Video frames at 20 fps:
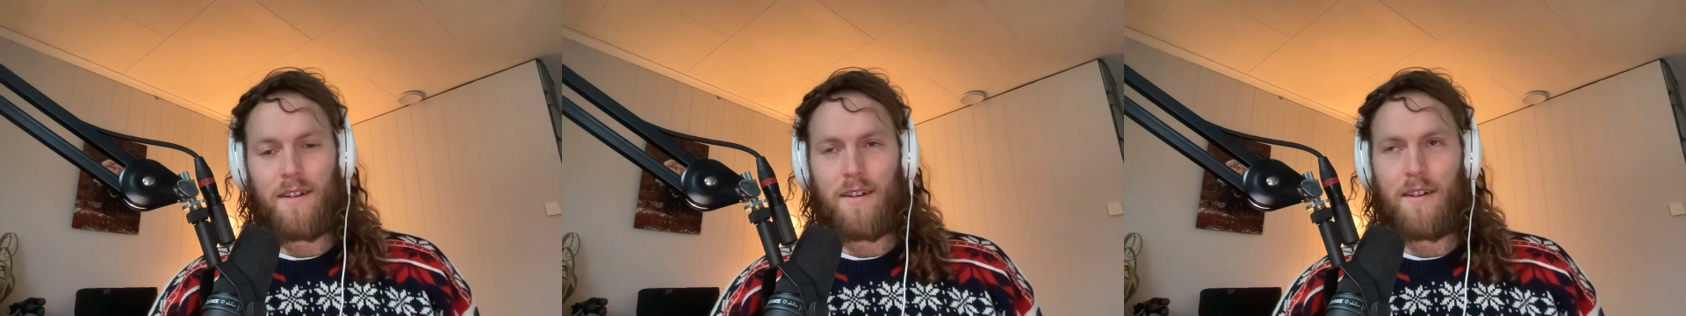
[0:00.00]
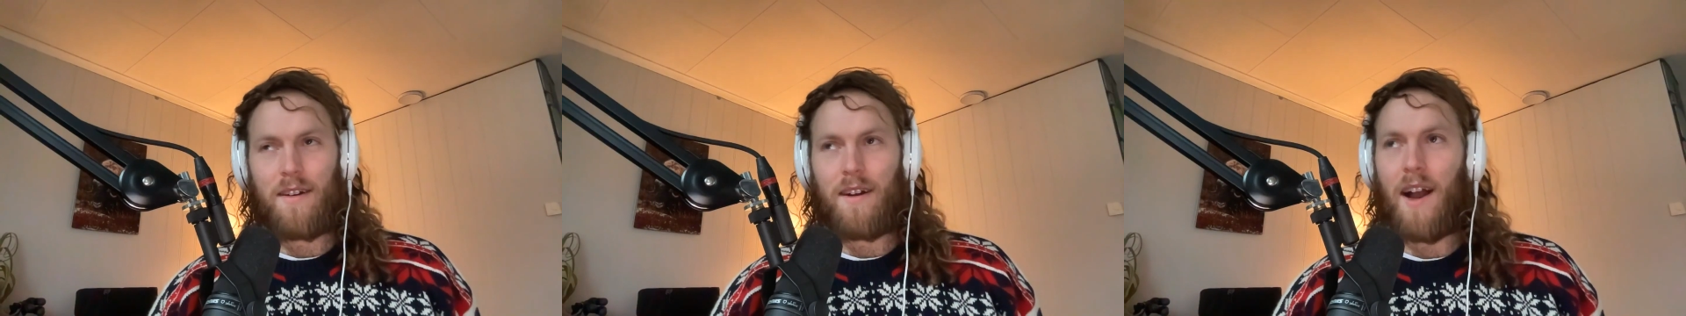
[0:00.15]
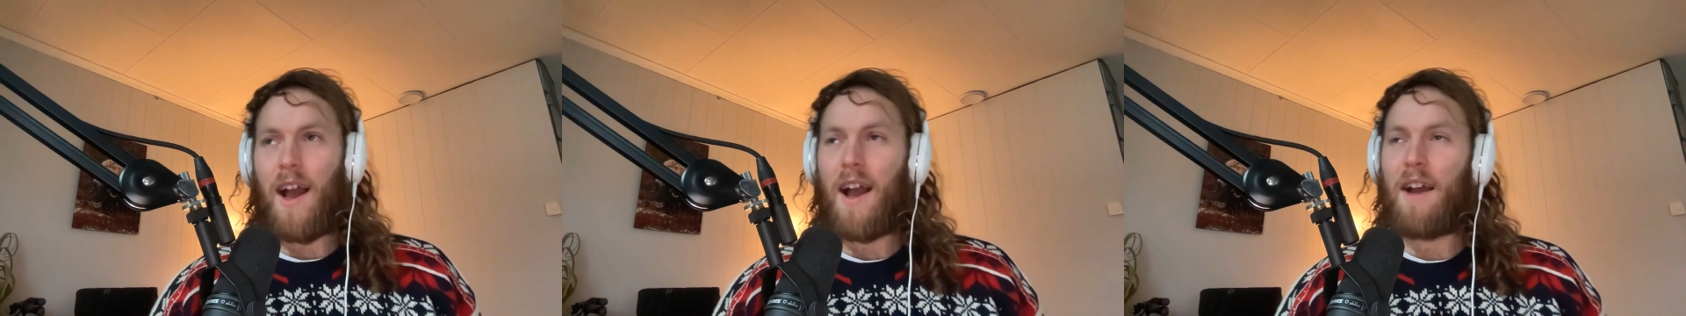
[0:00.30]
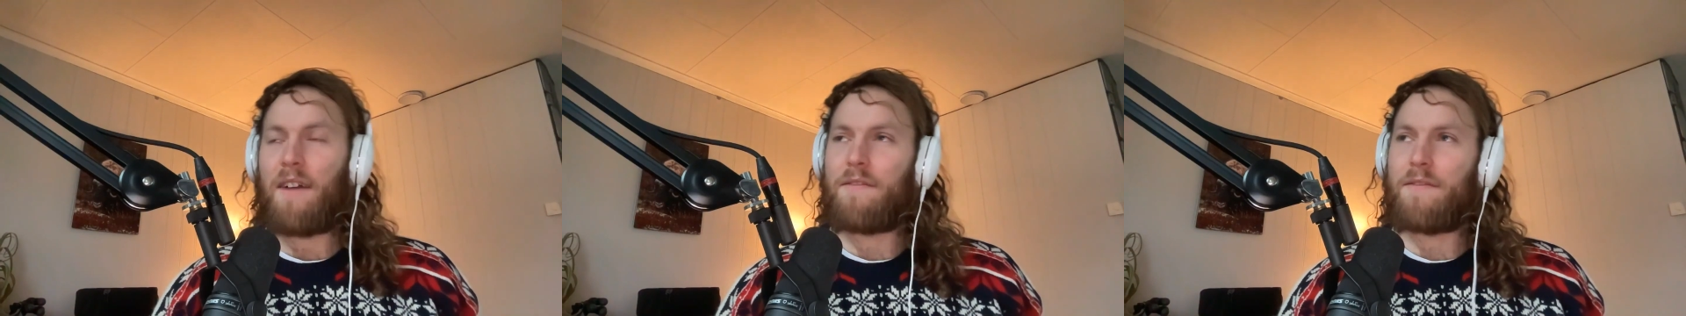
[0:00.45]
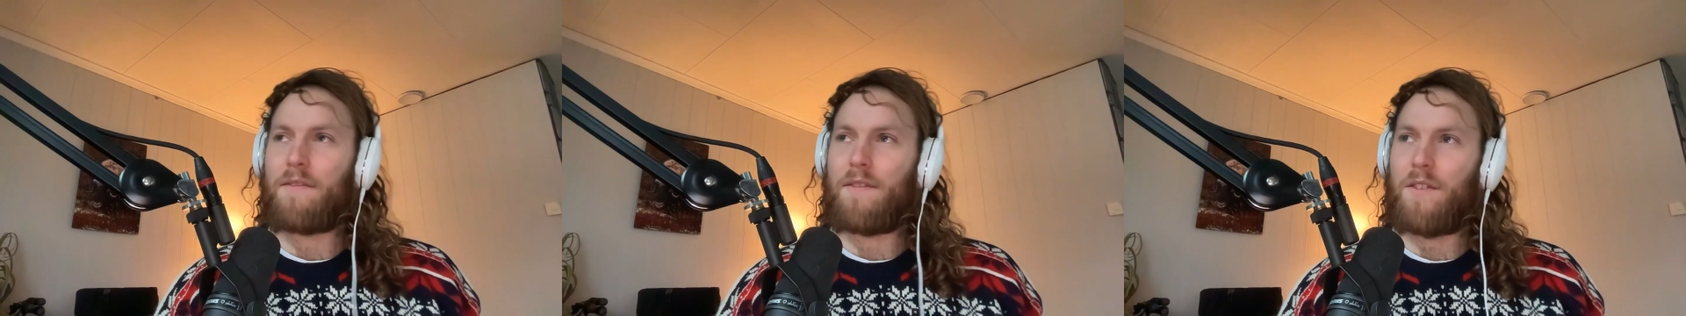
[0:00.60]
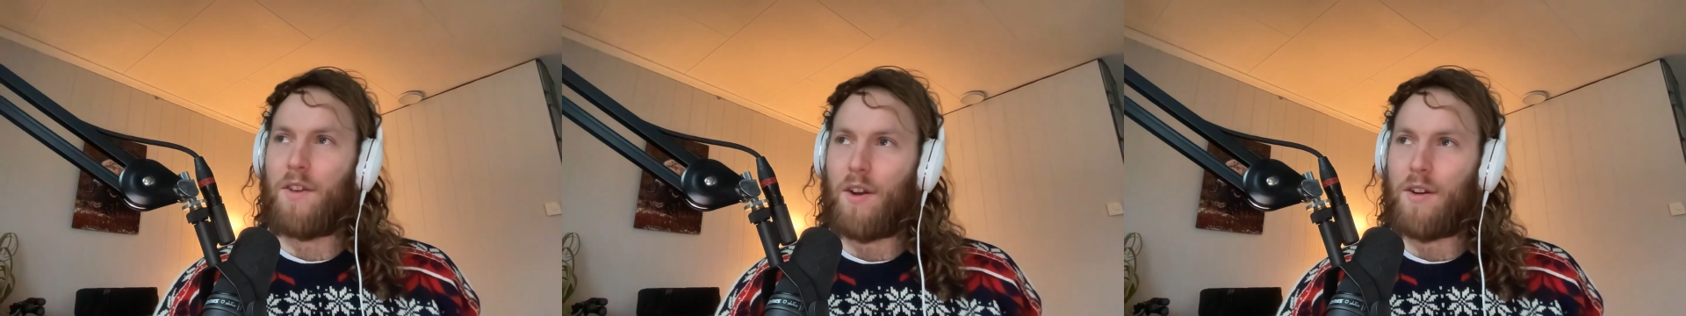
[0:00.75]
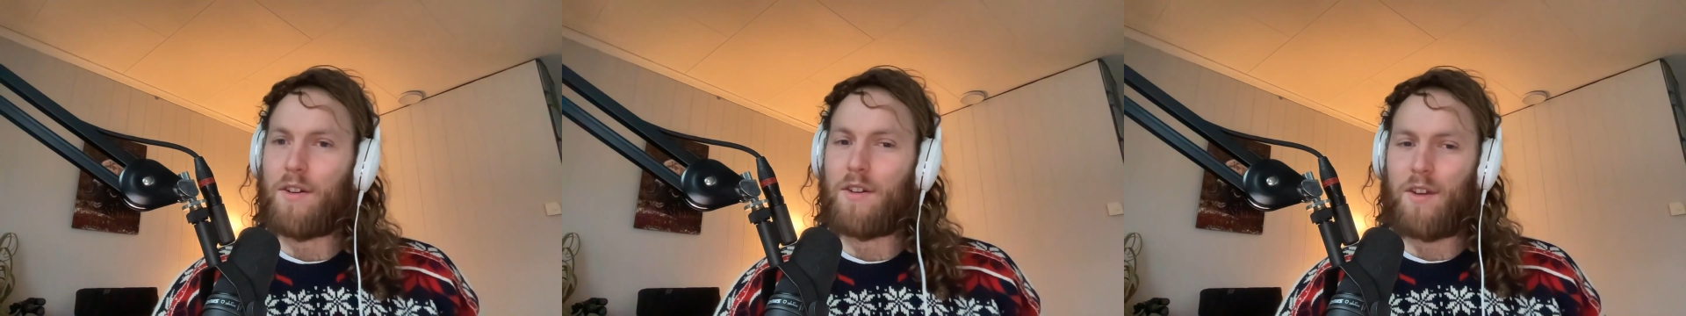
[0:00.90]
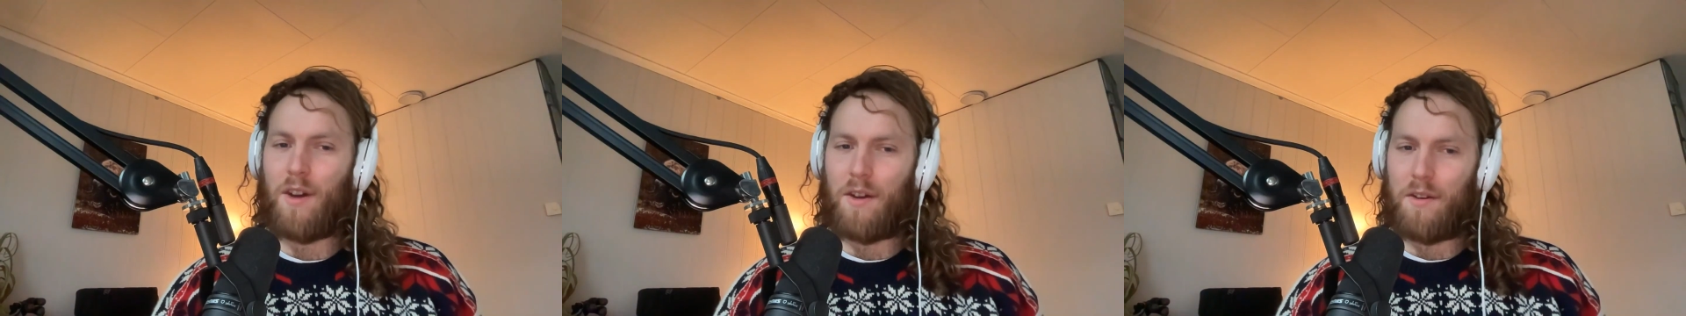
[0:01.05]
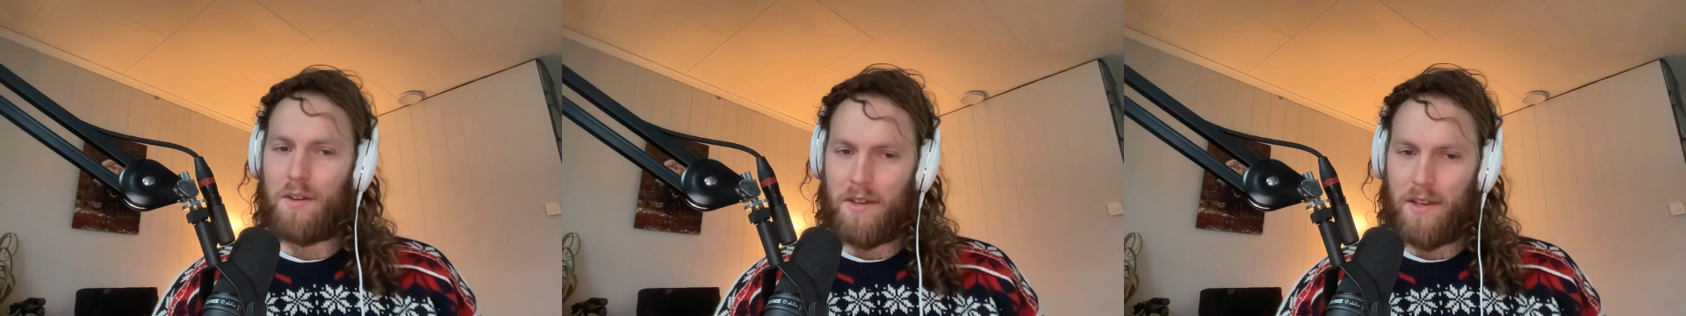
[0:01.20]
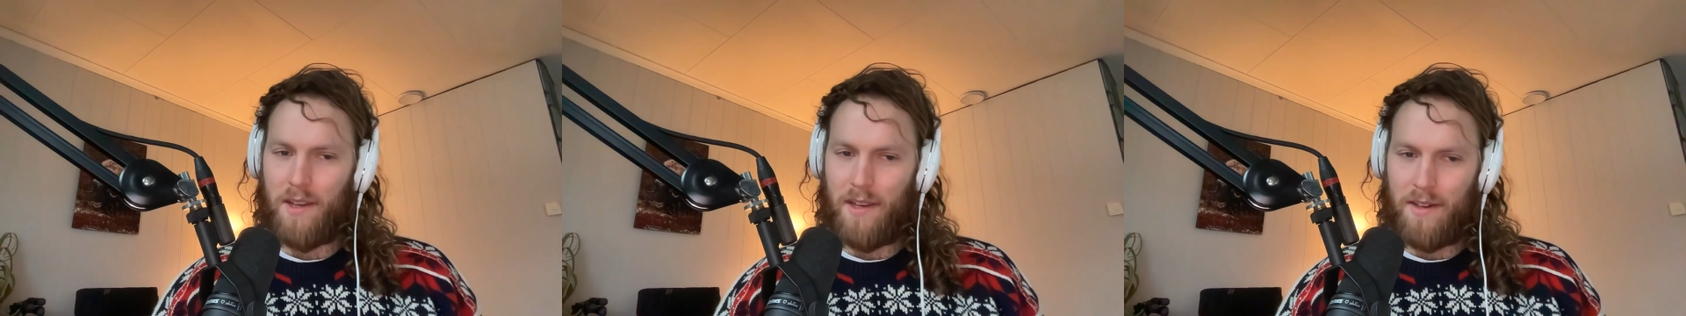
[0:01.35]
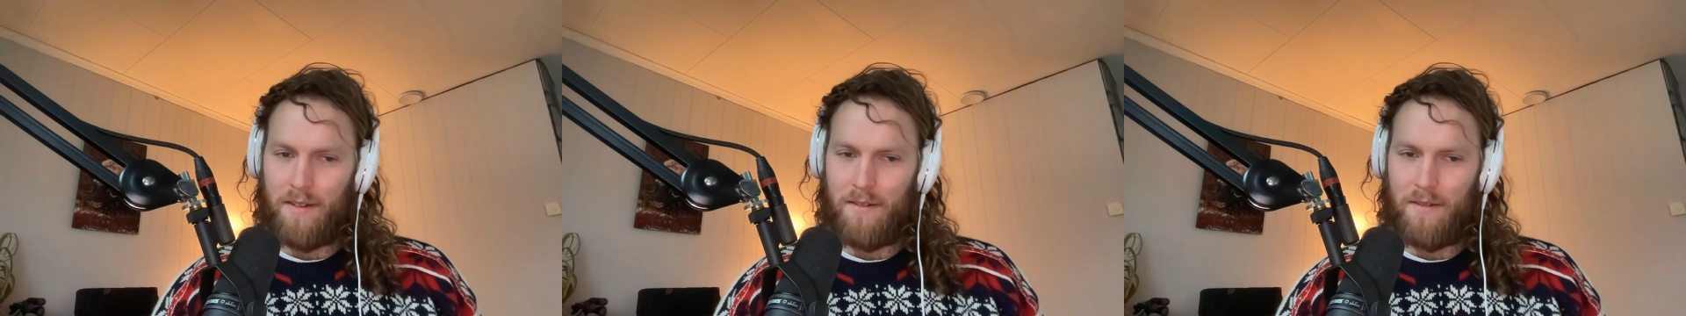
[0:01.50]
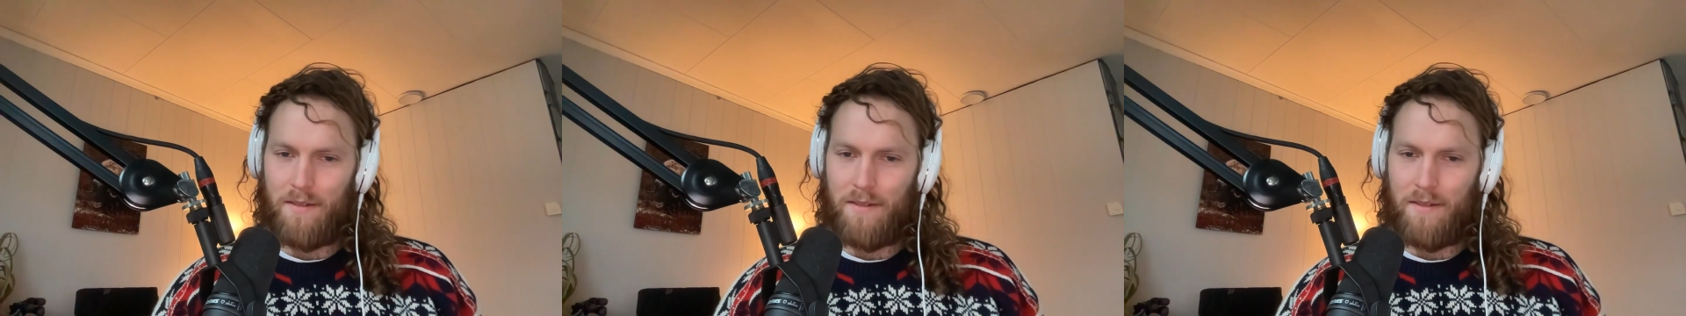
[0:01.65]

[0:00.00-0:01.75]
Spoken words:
I have not done it yet.